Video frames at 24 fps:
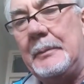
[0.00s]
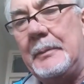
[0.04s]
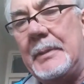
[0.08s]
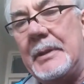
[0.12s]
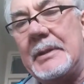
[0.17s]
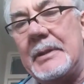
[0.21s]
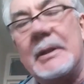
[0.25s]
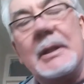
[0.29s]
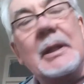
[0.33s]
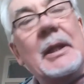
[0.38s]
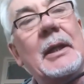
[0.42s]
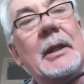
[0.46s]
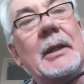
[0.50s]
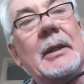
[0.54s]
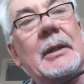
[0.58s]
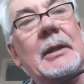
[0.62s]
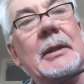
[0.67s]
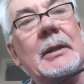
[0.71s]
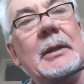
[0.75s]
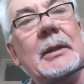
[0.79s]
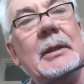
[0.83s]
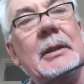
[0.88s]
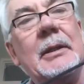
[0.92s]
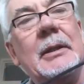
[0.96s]
But
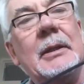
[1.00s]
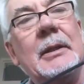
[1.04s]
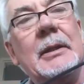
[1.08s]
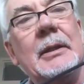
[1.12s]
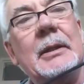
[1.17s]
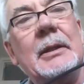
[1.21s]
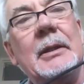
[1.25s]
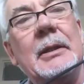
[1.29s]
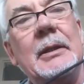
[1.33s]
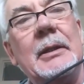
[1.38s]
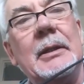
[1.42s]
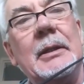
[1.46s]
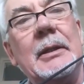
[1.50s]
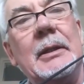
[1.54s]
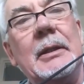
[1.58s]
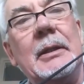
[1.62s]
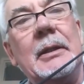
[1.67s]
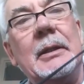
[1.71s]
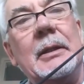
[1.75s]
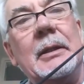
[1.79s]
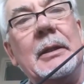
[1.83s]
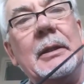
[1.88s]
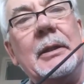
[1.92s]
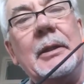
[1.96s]

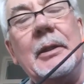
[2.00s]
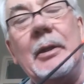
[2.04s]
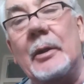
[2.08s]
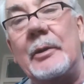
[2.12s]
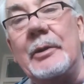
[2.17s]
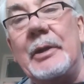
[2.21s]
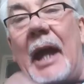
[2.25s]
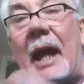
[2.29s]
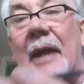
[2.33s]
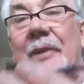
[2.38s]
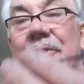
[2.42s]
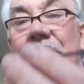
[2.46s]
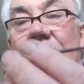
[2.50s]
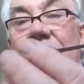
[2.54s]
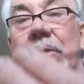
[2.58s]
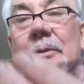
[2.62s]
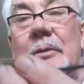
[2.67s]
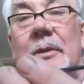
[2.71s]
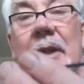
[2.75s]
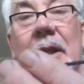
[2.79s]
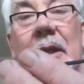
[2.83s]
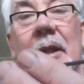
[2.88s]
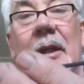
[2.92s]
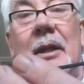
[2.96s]
you know,
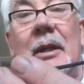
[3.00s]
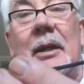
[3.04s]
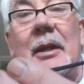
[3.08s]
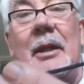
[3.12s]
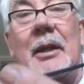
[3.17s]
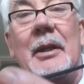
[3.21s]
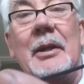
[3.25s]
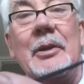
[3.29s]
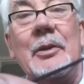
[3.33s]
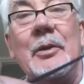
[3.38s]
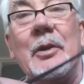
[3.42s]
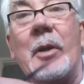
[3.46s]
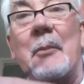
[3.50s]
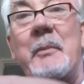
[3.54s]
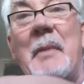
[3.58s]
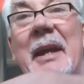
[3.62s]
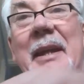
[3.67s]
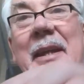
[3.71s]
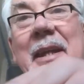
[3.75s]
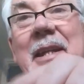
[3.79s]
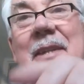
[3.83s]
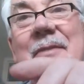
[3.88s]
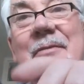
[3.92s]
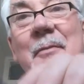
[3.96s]
you can
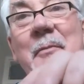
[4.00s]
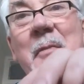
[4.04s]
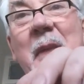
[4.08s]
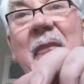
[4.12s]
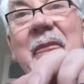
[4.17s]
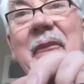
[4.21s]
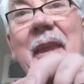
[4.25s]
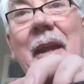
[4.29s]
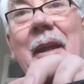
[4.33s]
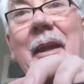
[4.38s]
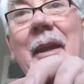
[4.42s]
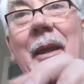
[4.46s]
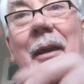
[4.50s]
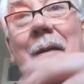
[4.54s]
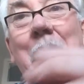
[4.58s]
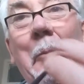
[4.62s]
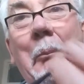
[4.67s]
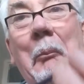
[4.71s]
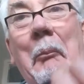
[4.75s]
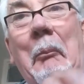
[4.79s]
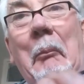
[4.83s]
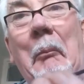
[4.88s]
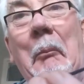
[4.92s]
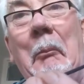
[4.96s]
make these from nothing.
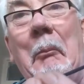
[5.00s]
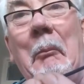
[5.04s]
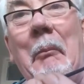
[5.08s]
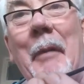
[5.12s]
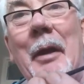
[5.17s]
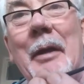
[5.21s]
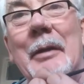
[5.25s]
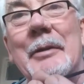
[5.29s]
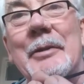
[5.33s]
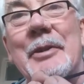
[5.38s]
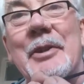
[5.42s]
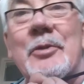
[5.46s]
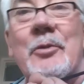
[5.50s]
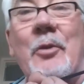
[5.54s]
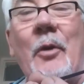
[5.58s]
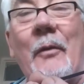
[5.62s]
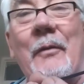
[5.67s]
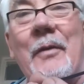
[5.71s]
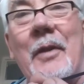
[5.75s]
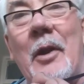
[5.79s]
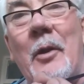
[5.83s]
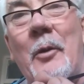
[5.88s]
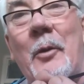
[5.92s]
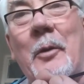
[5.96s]
Just go
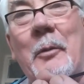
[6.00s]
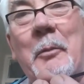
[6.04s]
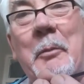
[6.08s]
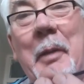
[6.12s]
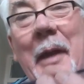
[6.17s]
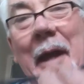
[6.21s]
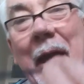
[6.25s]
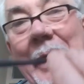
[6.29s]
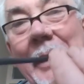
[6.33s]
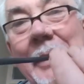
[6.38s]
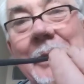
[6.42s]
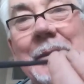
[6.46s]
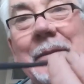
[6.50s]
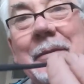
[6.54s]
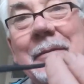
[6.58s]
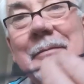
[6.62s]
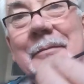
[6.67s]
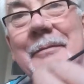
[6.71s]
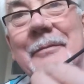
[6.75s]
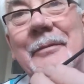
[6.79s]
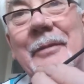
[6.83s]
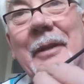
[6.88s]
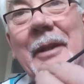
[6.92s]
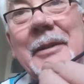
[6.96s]
over the local pack and
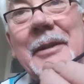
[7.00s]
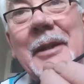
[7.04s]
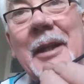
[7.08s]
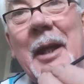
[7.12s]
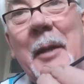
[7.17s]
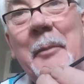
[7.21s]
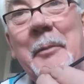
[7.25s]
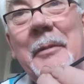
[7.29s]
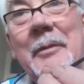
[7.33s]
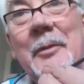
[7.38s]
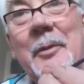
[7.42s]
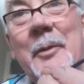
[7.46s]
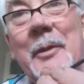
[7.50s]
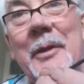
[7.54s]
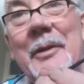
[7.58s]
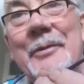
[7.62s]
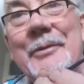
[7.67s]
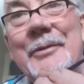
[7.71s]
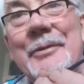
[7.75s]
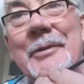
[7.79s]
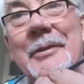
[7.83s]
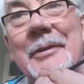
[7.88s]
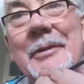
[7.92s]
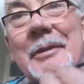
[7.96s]
find a couple of
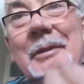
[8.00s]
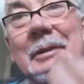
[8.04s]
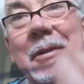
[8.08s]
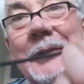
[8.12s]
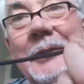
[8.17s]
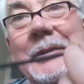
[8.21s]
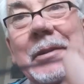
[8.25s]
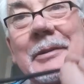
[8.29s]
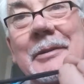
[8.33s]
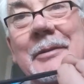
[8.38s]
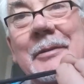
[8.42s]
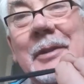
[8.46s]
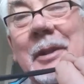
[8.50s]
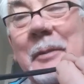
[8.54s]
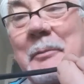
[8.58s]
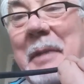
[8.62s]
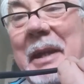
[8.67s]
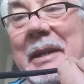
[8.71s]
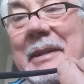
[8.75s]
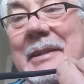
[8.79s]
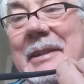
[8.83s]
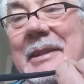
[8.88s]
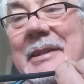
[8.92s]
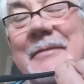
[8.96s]
quills and you can
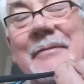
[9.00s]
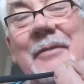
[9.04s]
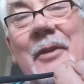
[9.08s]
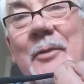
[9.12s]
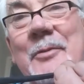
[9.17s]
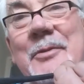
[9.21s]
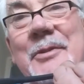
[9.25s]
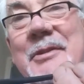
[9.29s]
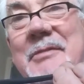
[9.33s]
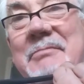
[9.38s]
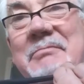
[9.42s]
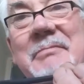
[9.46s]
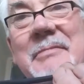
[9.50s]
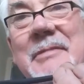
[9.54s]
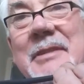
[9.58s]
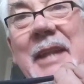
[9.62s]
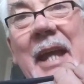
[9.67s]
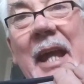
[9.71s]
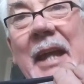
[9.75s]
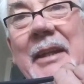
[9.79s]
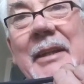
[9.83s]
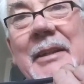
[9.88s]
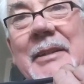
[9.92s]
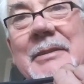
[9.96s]
make these floats
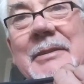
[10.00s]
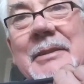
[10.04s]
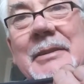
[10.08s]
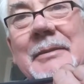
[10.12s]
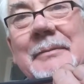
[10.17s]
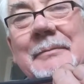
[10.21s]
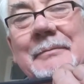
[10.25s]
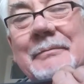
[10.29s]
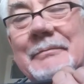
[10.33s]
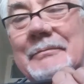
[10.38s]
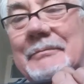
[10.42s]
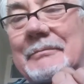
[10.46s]
dead easy.